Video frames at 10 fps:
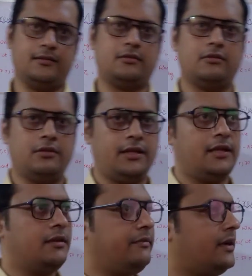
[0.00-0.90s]
So
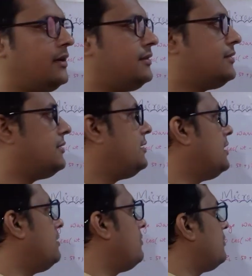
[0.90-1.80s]
here we are discussing
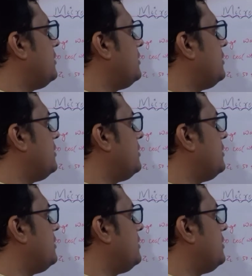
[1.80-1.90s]
about